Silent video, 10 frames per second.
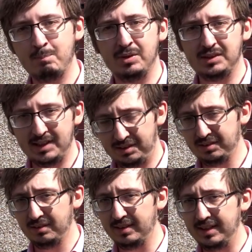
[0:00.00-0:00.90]

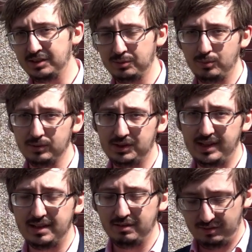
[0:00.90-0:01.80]
particularly towards
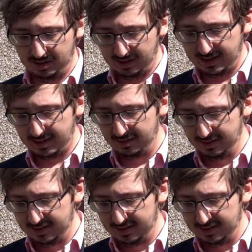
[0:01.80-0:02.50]
the end of the year,